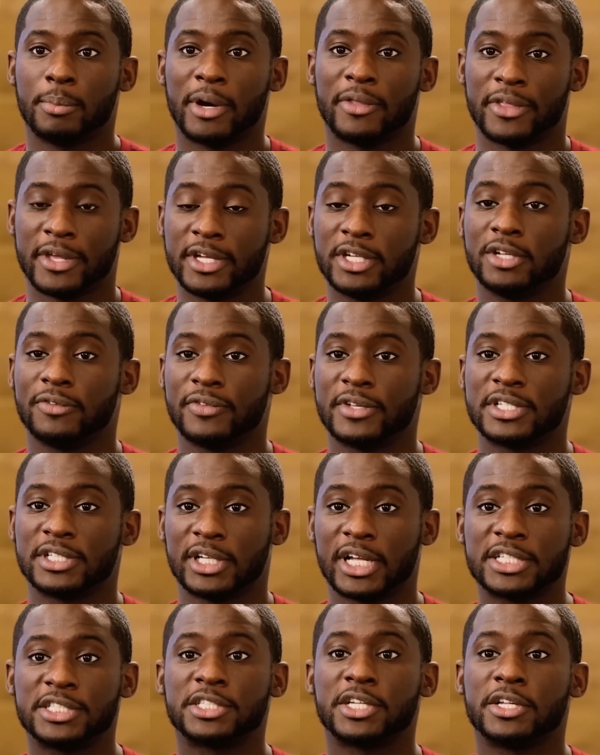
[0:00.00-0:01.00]
By the end of
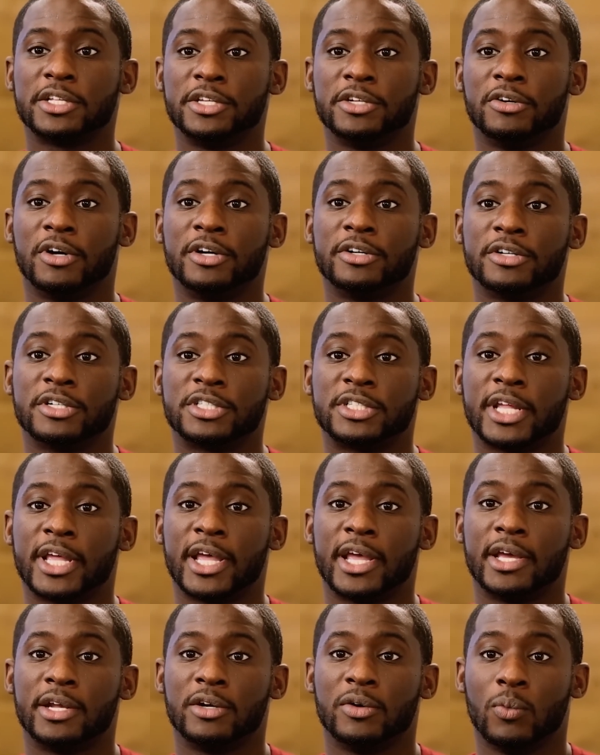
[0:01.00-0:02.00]
this lesson, you'll
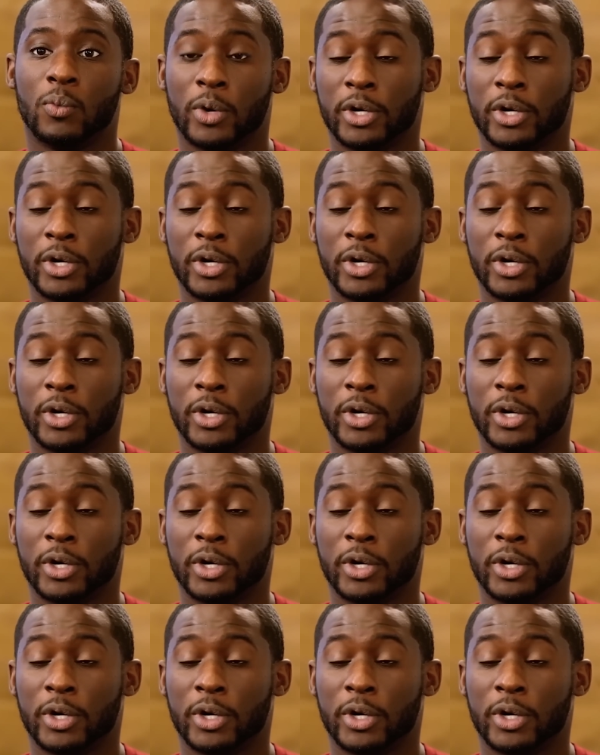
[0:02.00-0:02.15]
understand